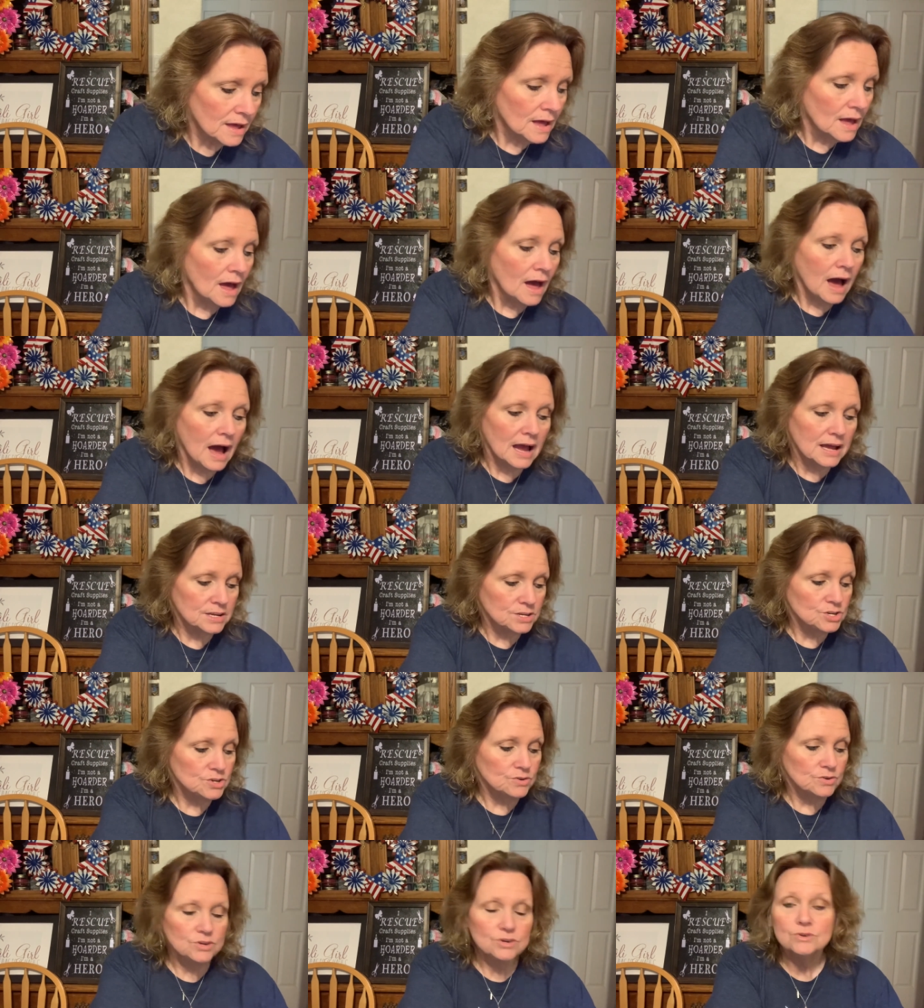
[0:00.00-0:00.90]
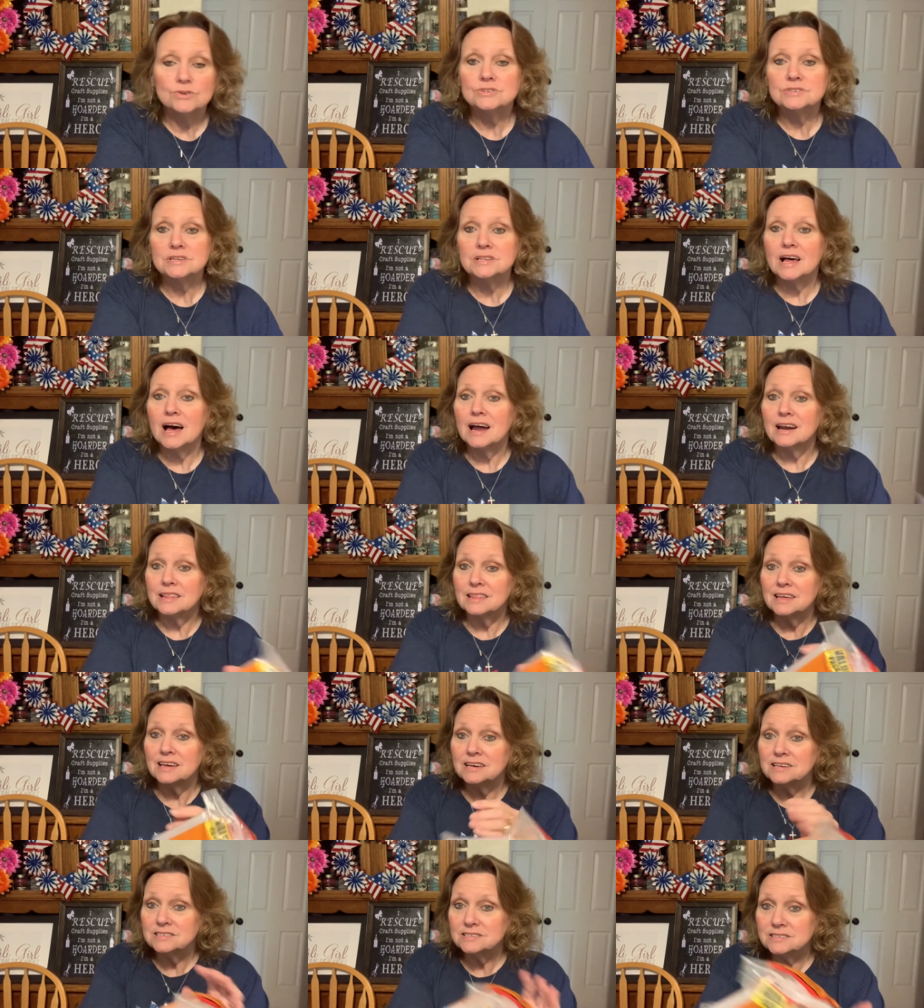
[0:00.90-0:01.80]
I do use a lot of
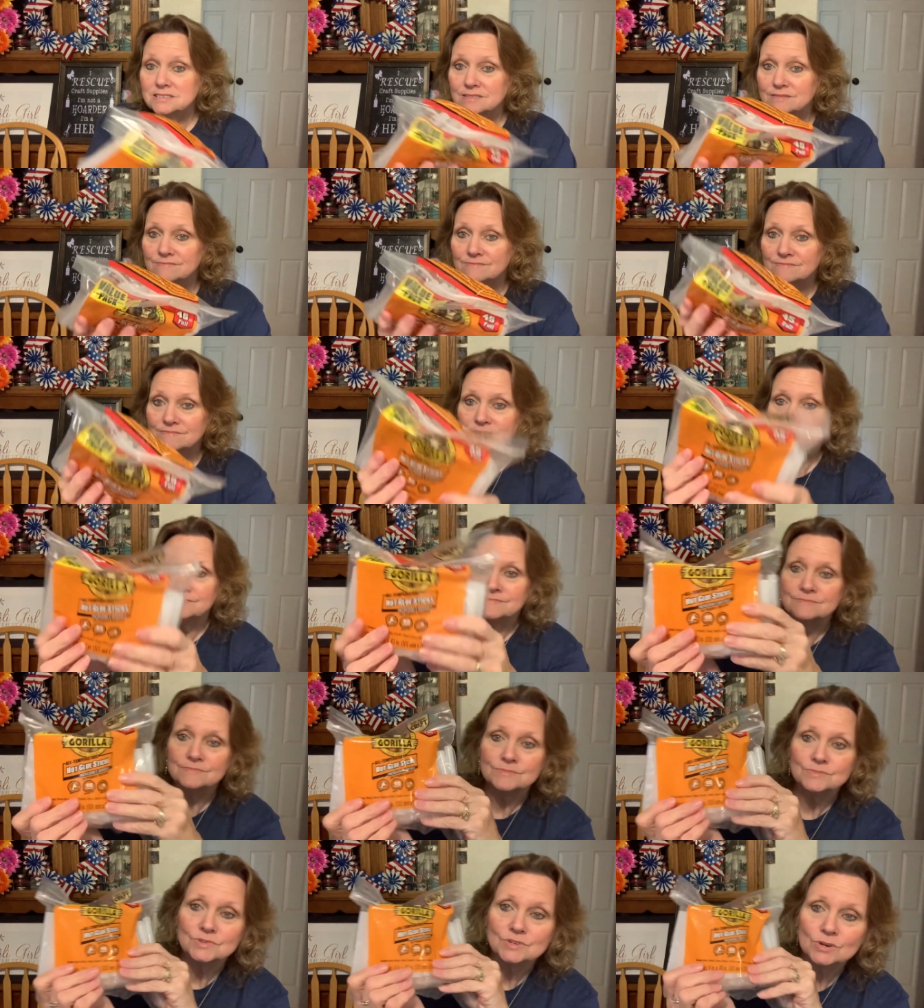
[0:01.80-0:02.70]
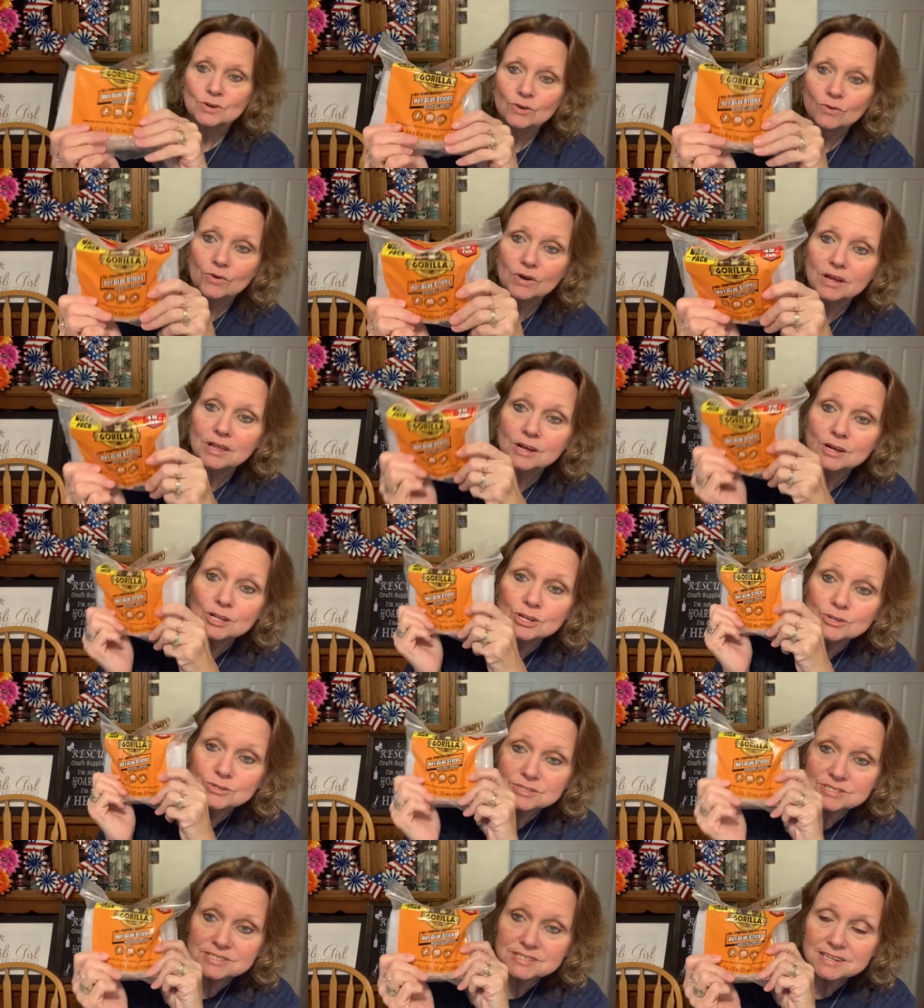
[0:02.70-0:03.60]
these Gorilla
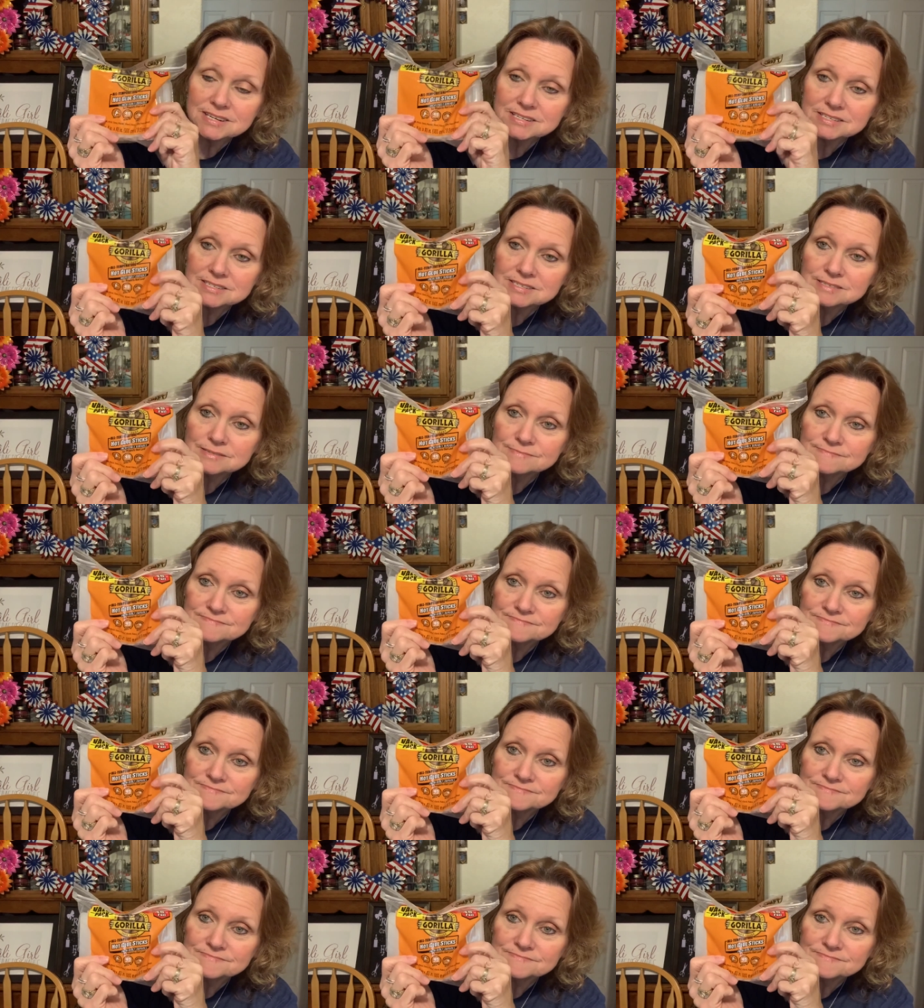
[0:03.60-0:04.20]
Glue Sticks.